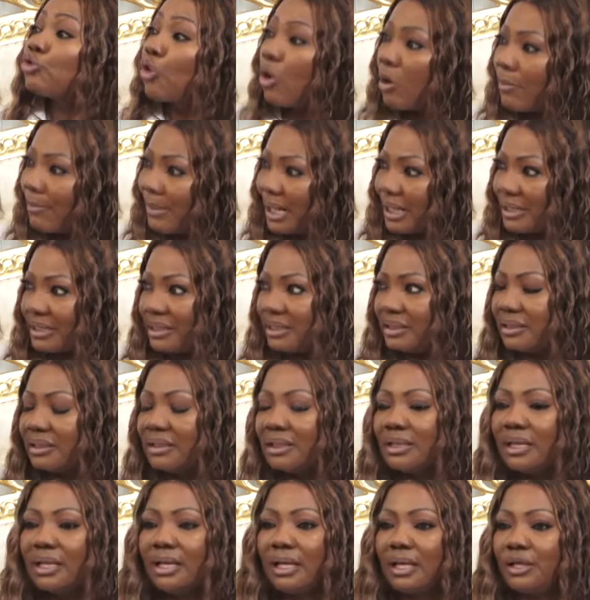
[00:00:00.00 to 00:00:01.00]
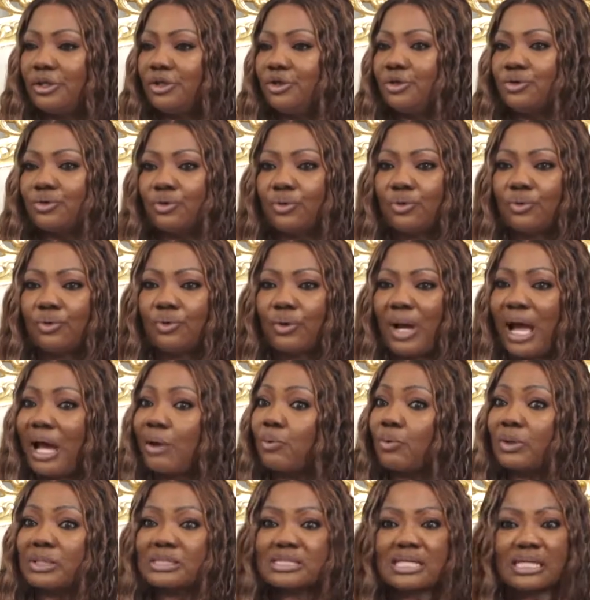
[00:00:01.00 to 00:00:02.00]
normally. You know, I
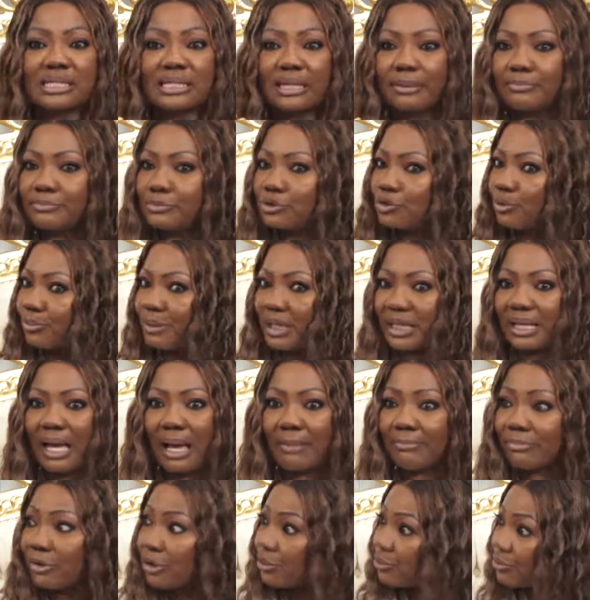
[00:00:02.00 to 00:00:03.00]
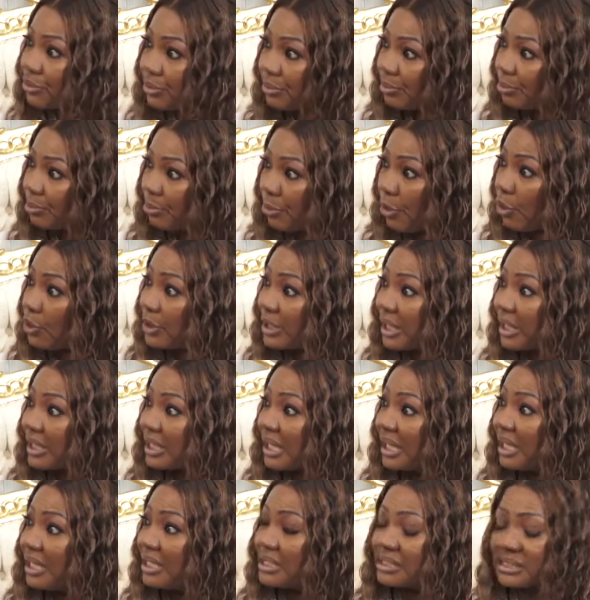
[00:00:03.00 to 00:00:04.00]
wanted them to become born
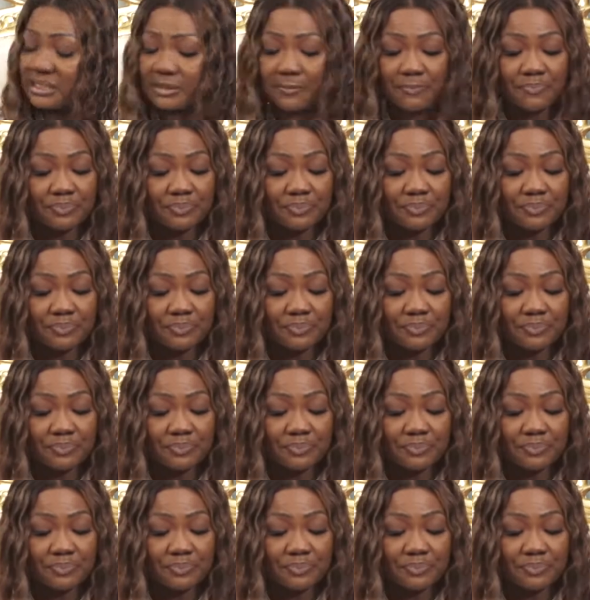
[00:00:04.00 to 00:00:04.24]
again.